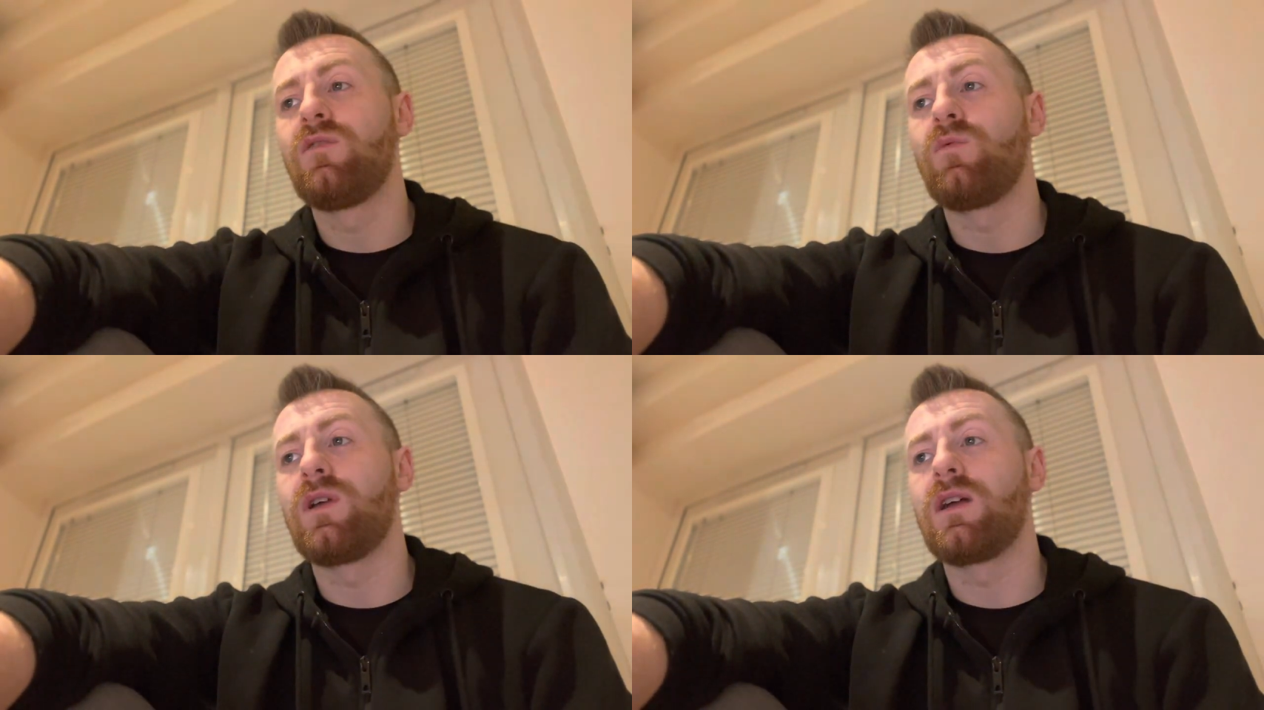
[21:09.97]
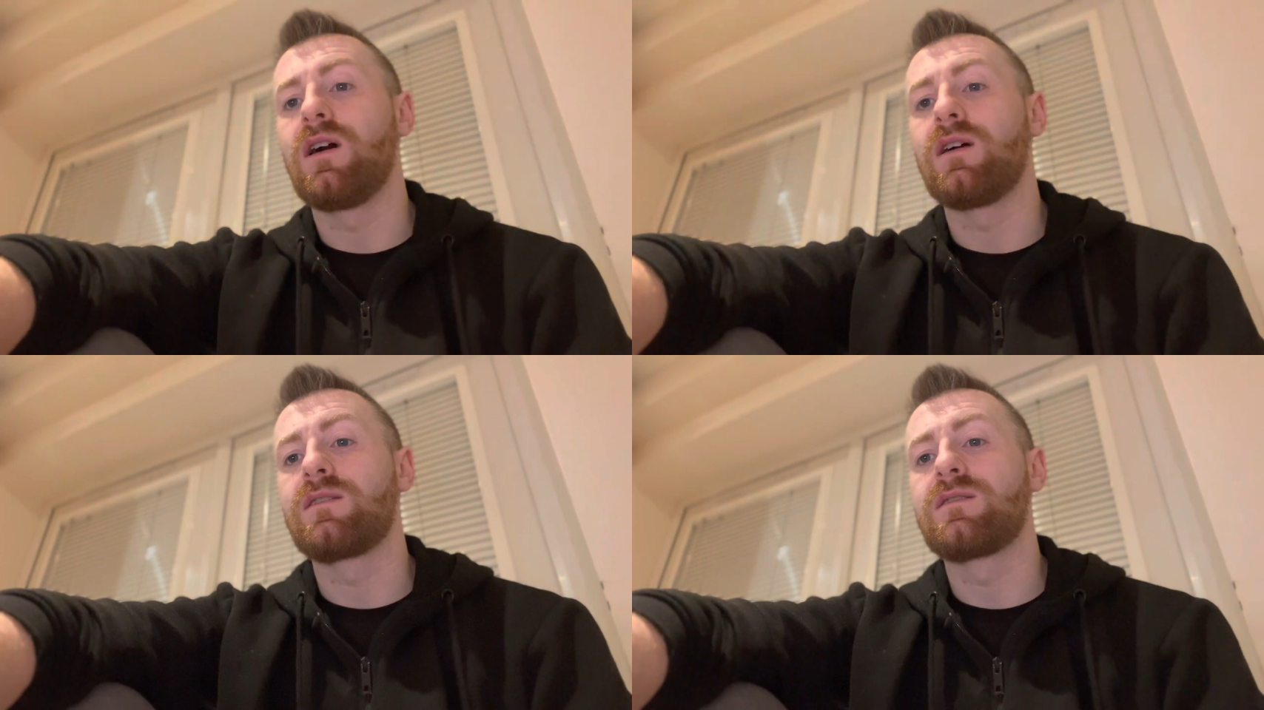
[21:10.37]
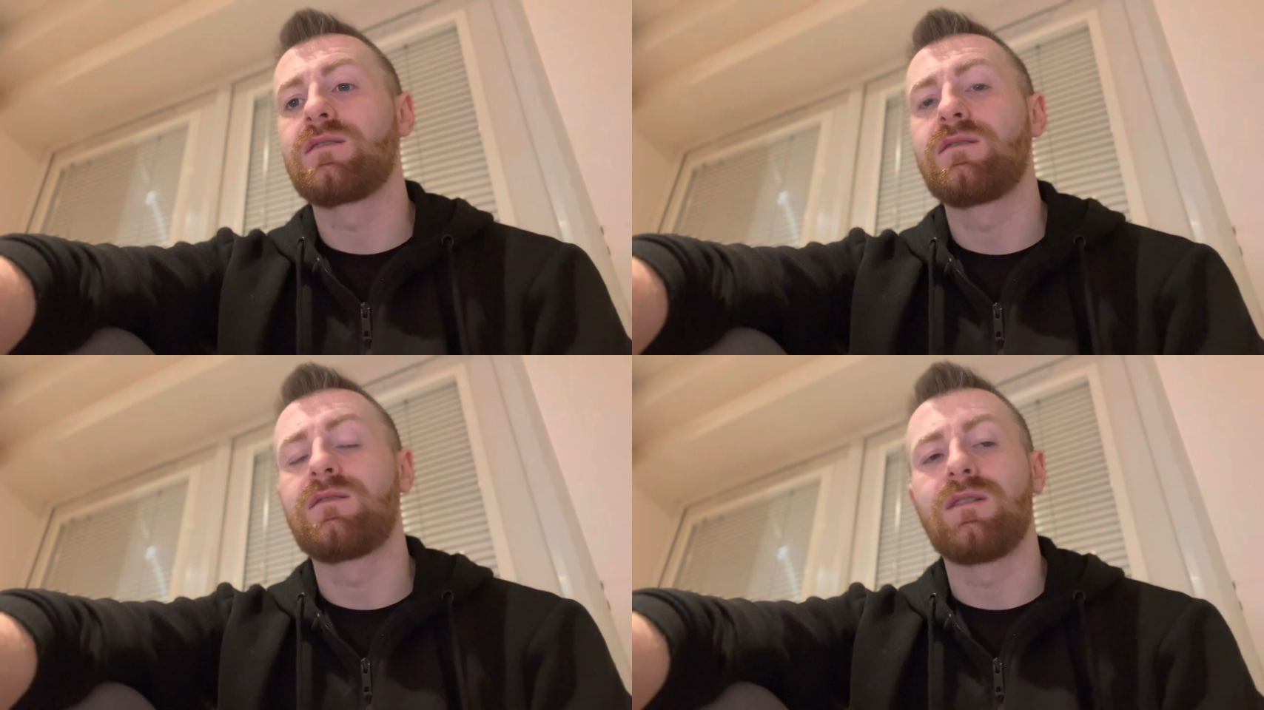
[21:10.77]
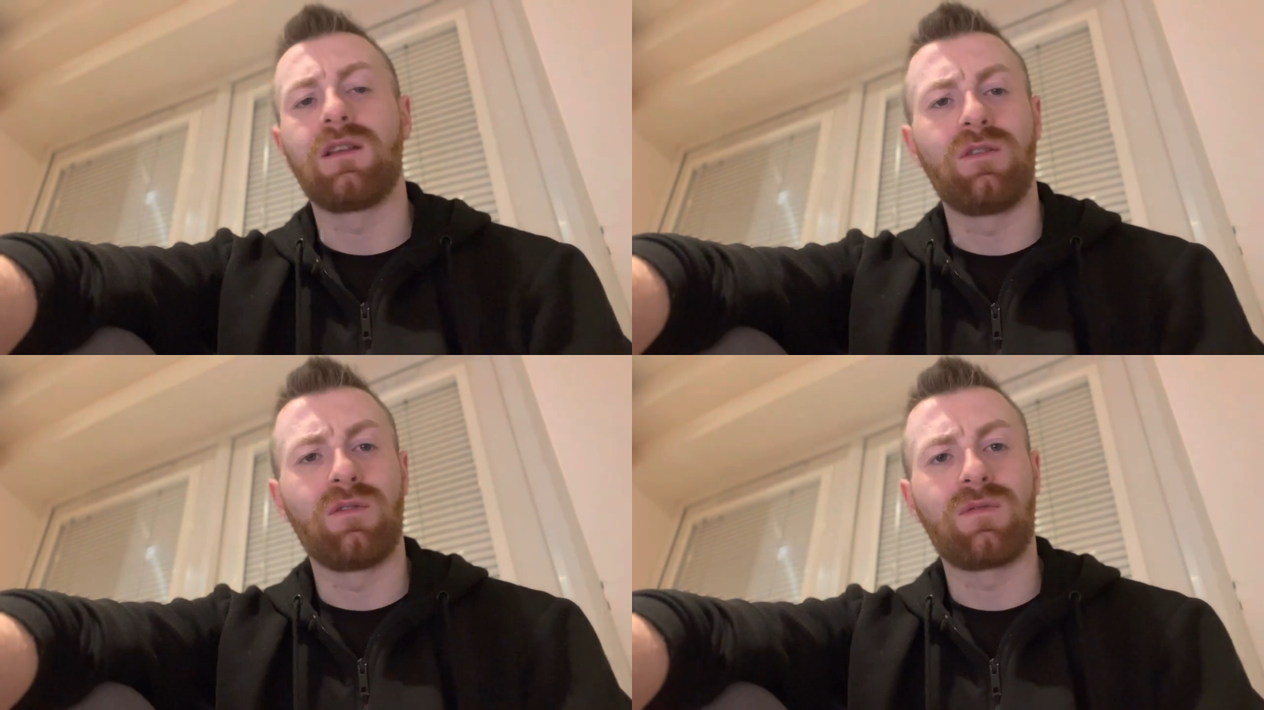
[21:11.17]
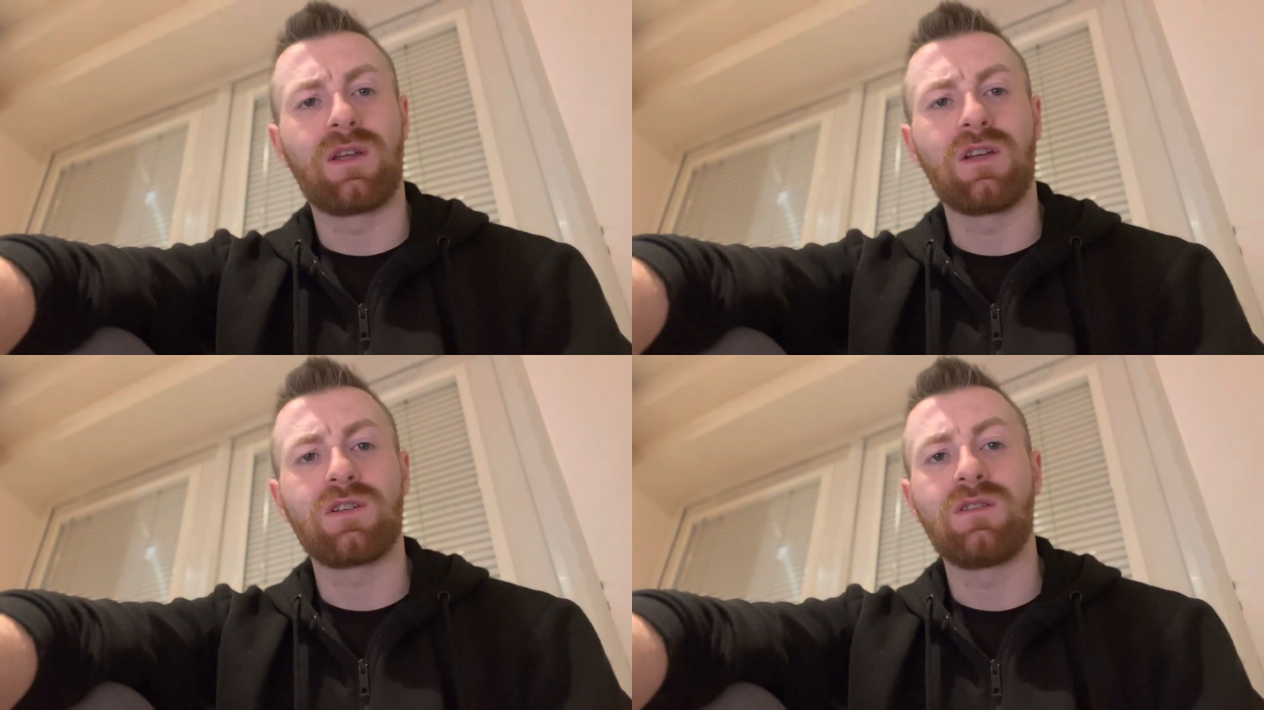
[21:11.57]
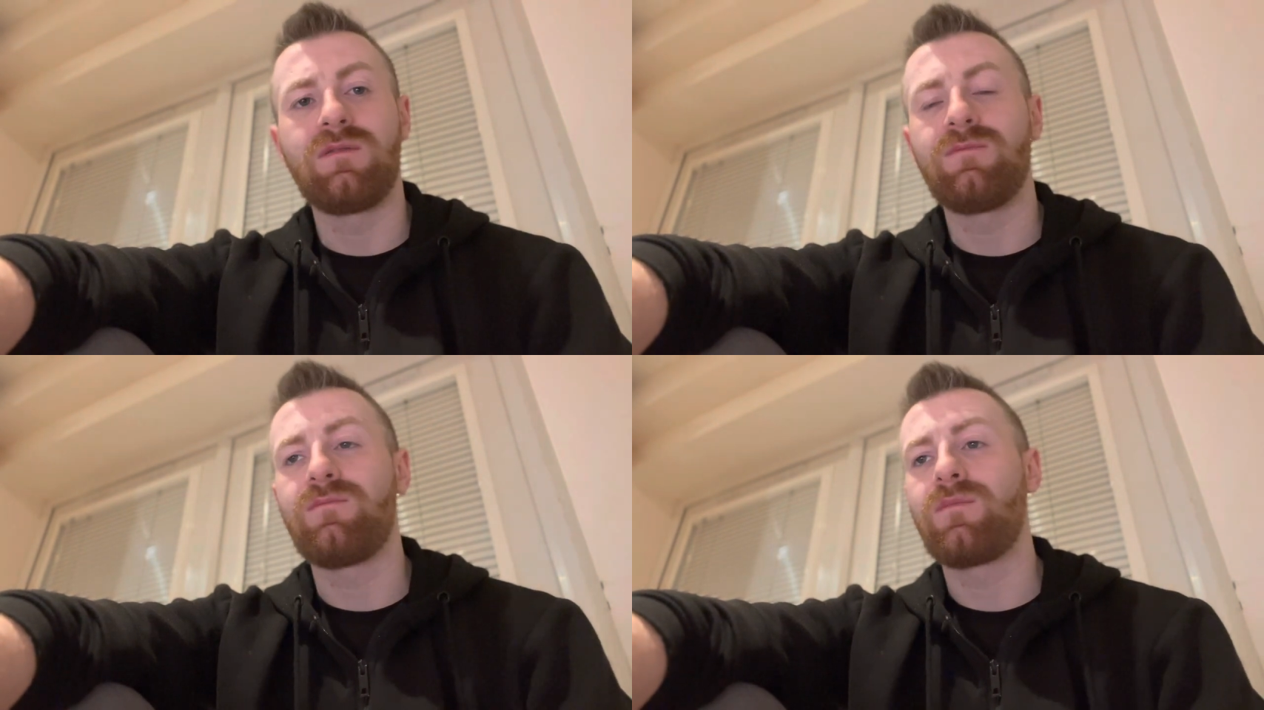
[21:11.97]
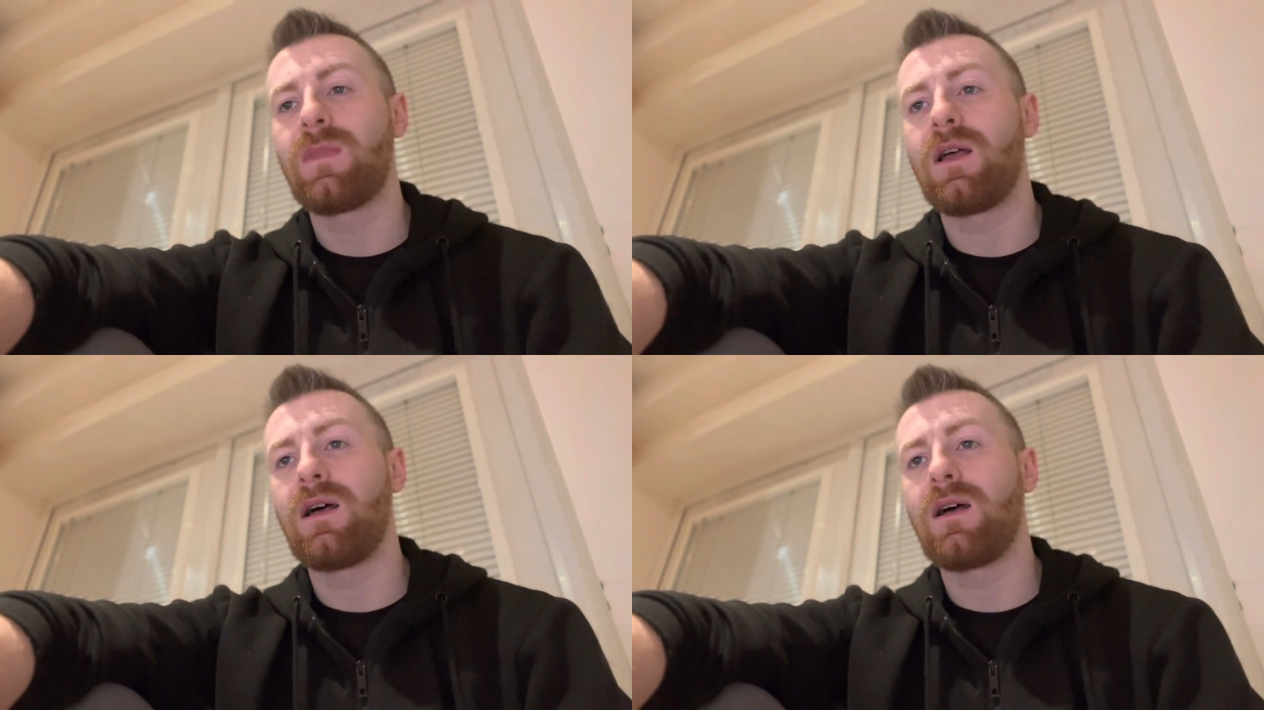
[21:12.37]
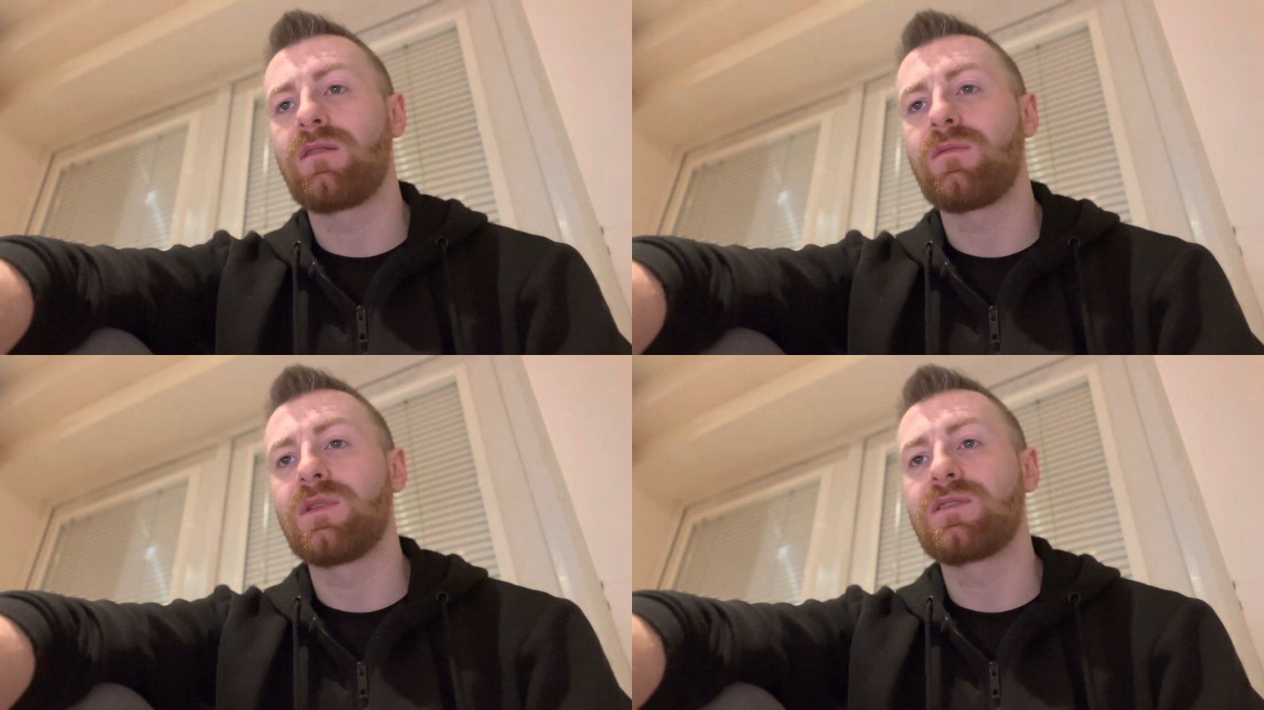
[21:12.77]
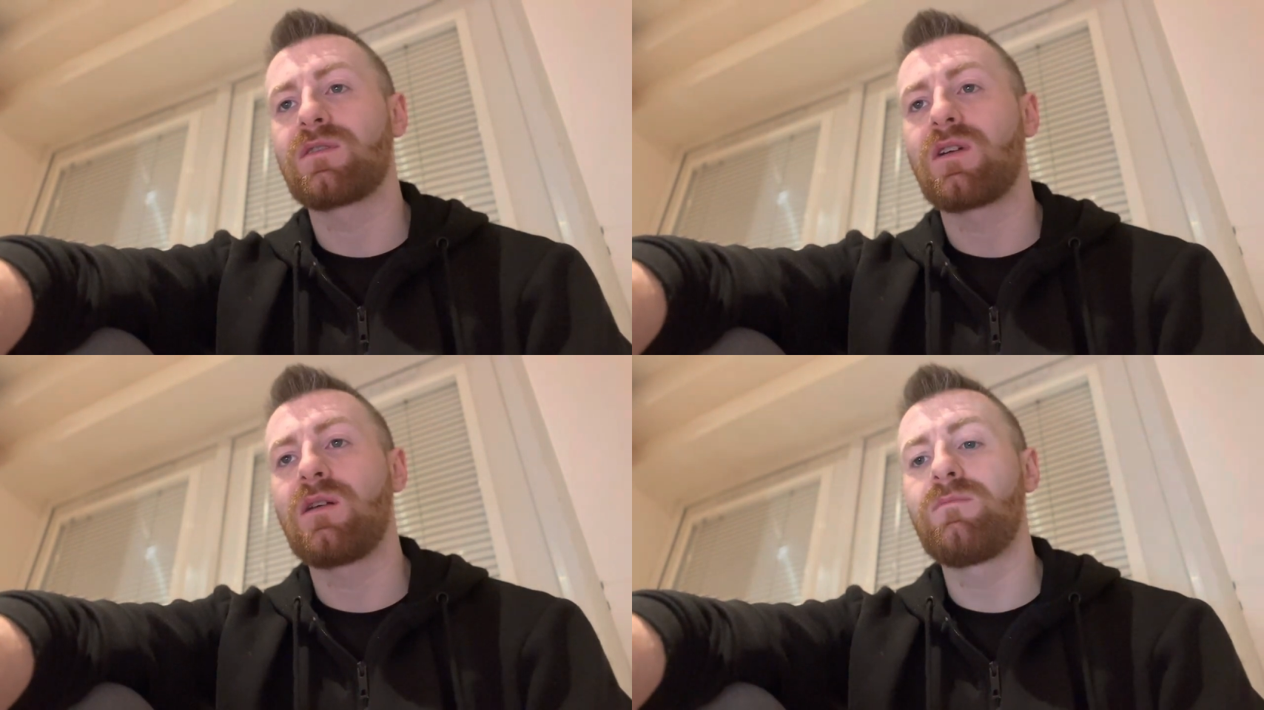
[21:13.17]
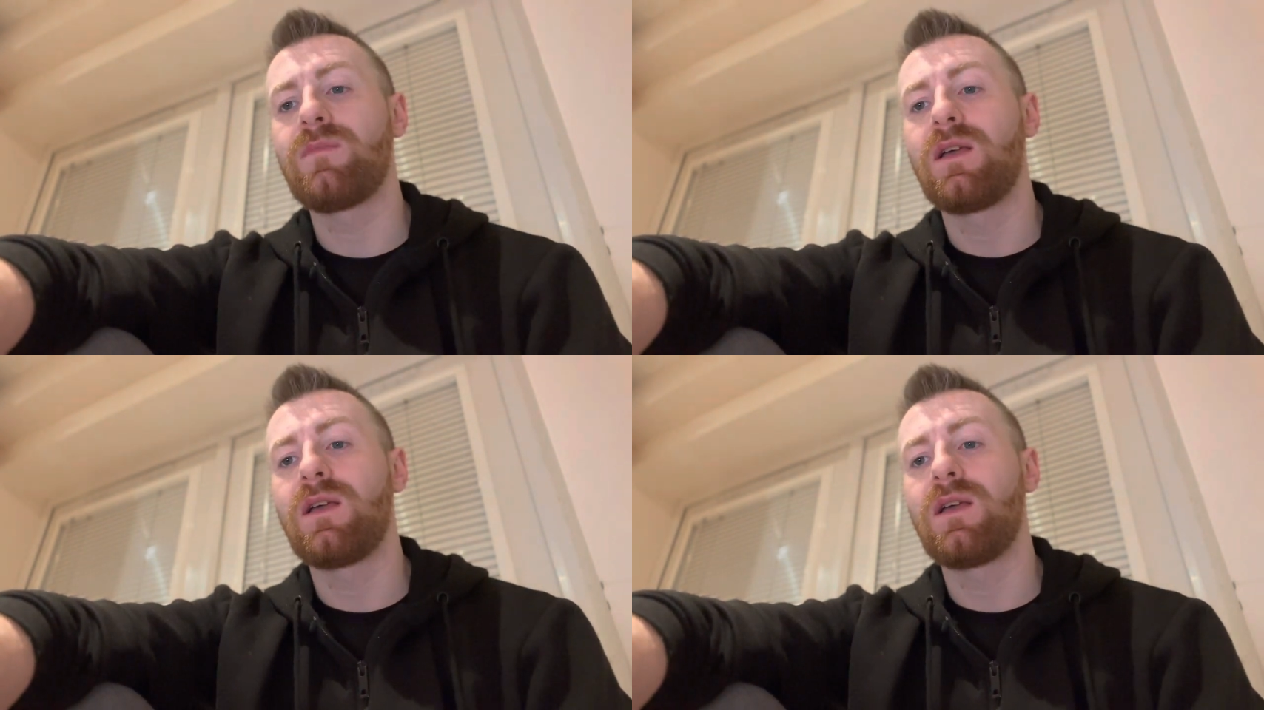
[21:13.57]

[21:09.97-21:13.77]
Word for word: we got a little notification uh, from Instagram,